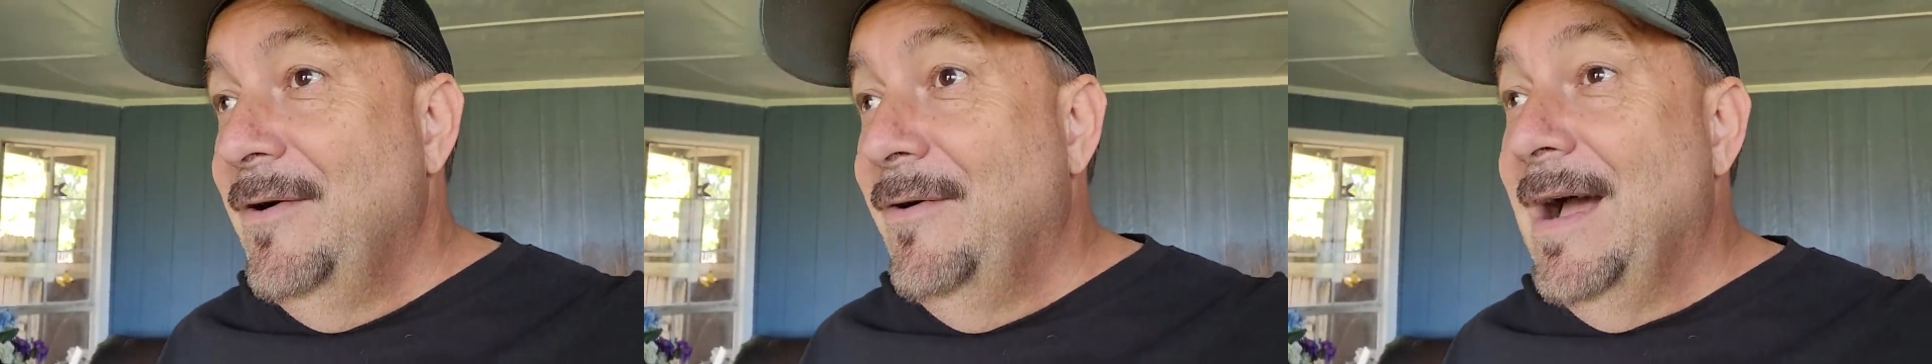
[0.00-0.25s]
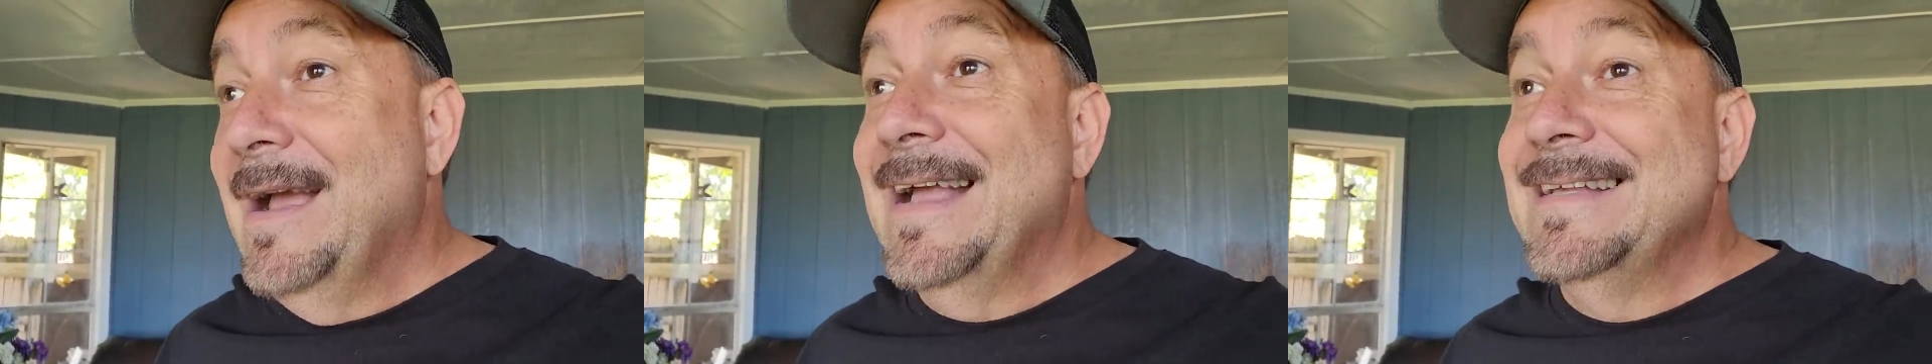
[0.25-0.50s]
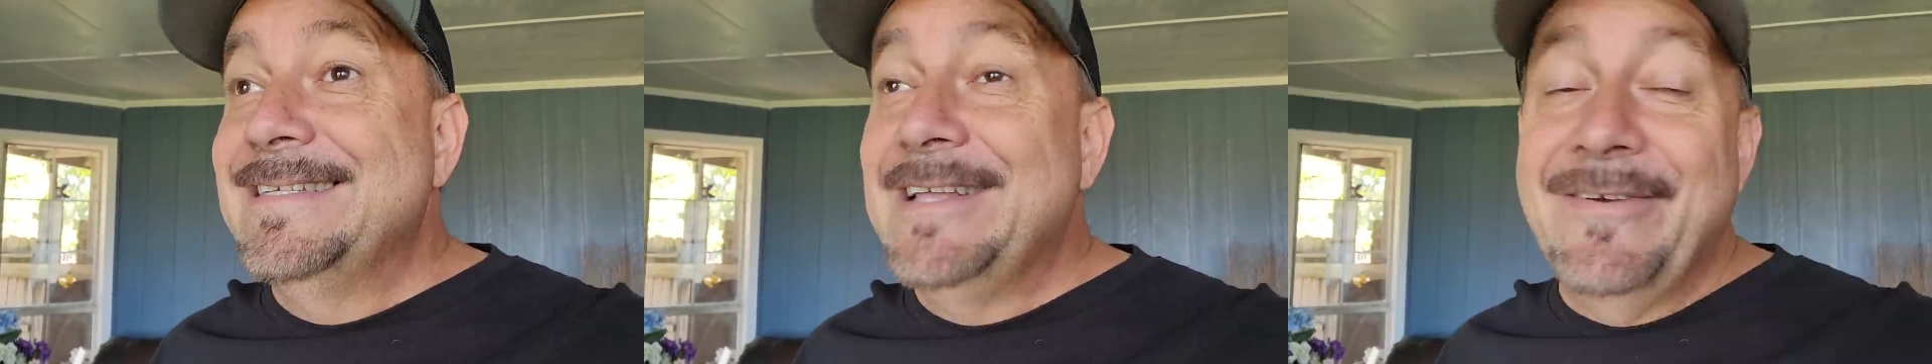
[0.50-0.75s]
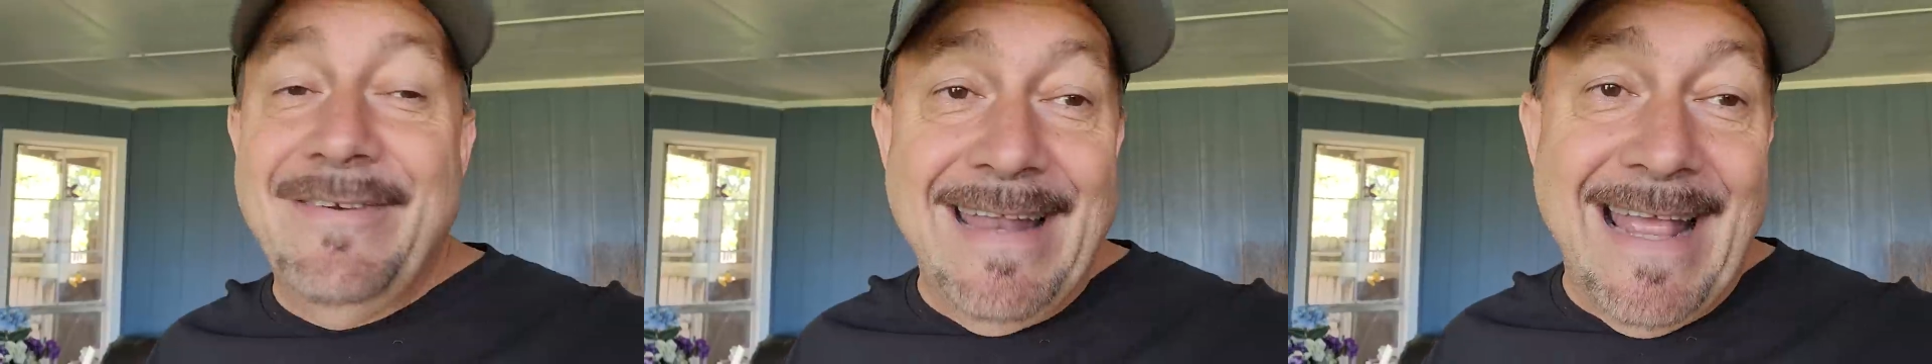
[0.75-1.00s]
Well, I got
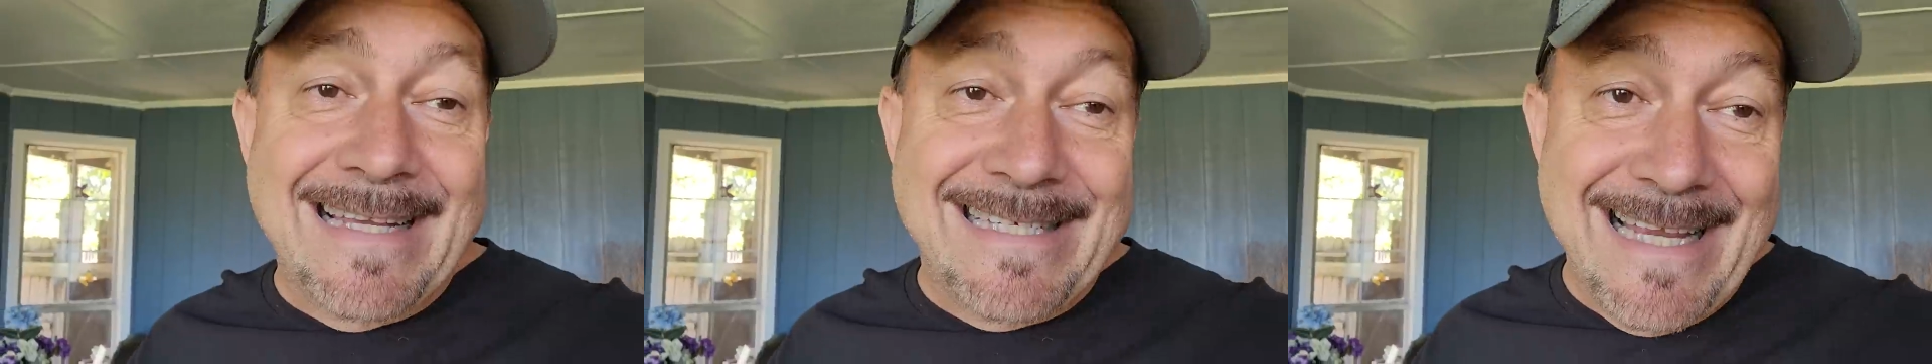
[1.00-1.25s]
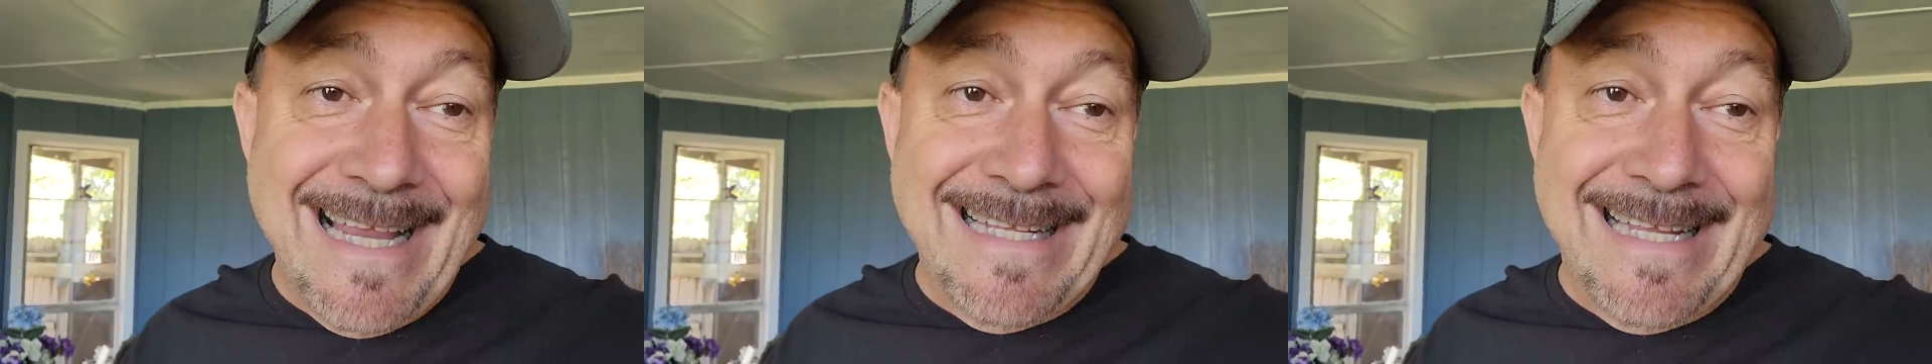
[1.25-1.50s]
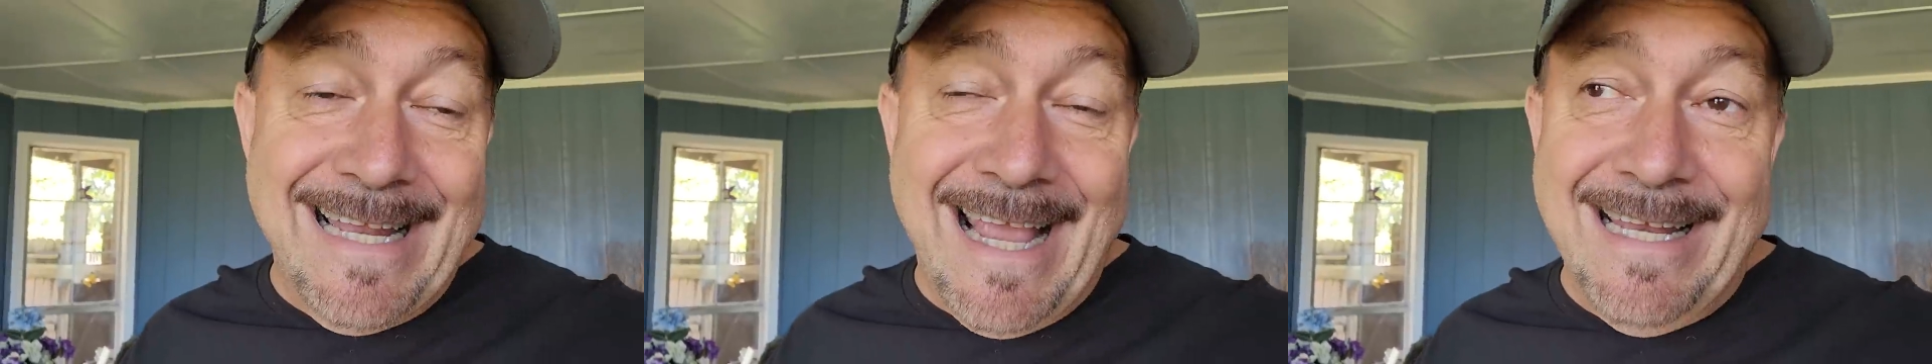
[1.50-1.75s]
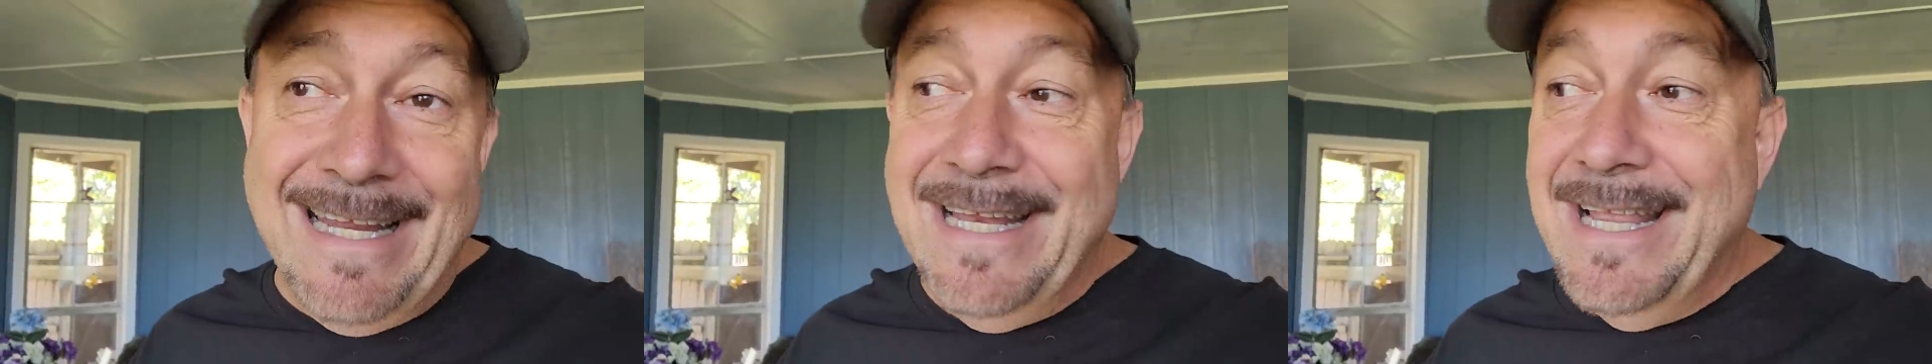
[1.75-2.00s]
stuff in that shed that
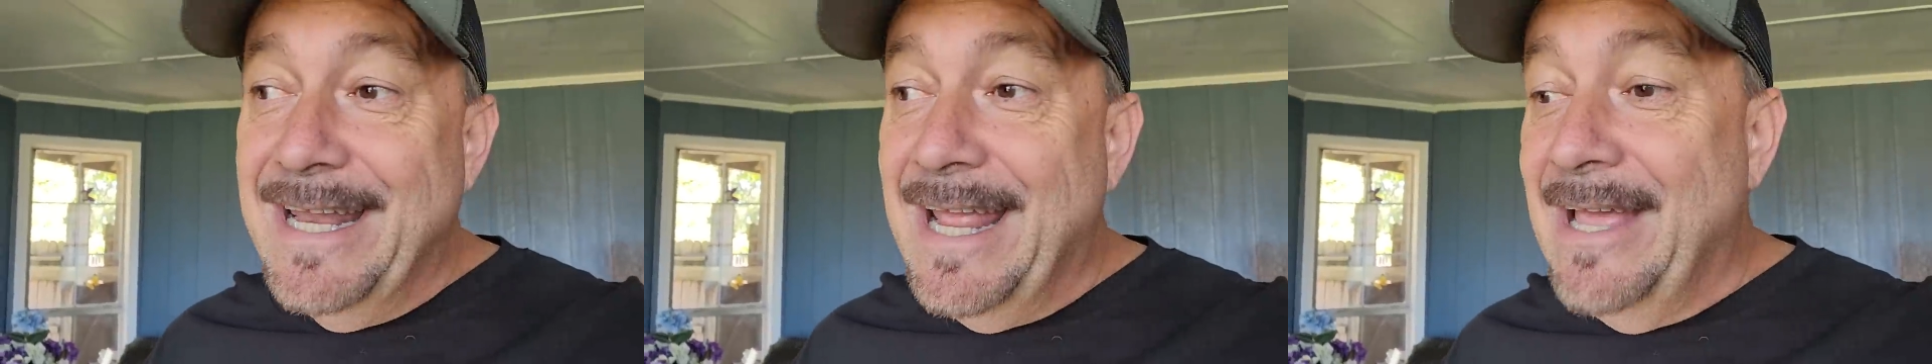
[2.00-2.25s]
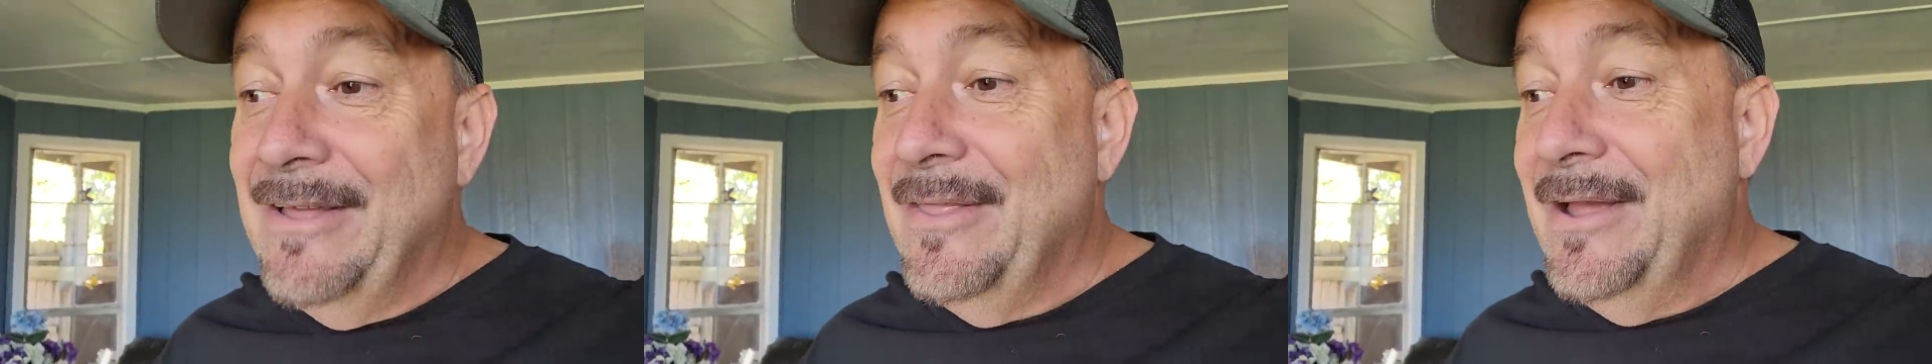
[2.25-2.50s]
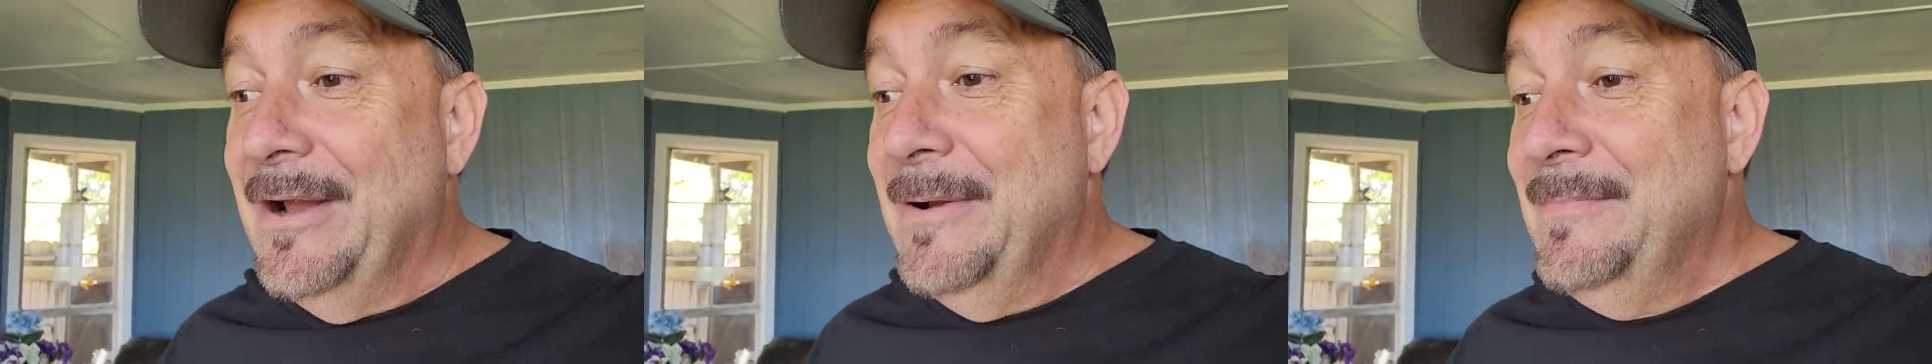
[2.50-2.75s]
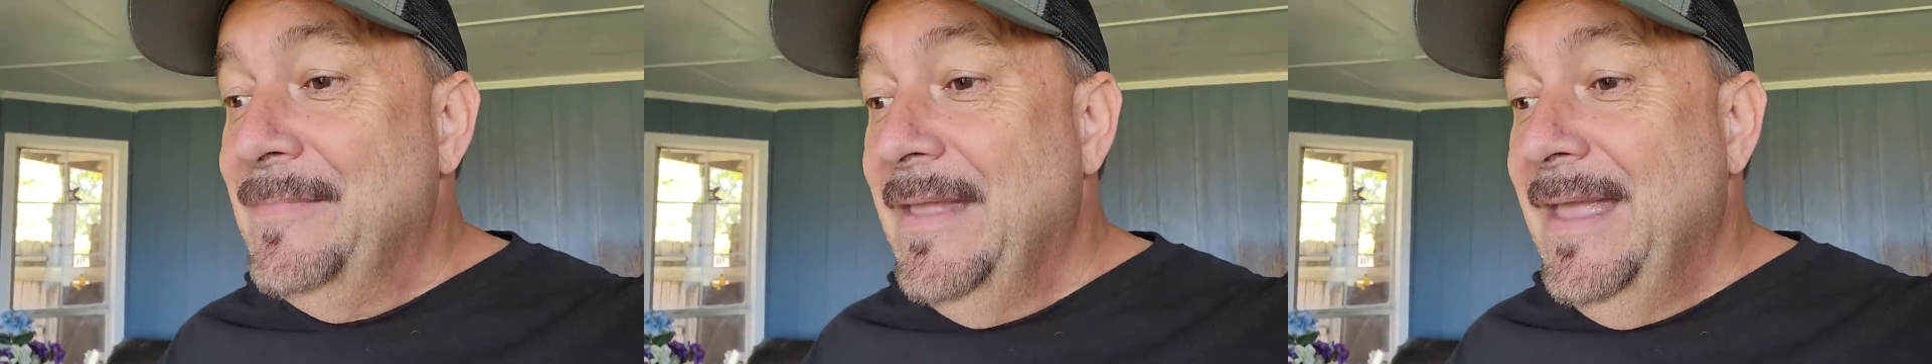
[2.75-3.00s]
I need to get out of there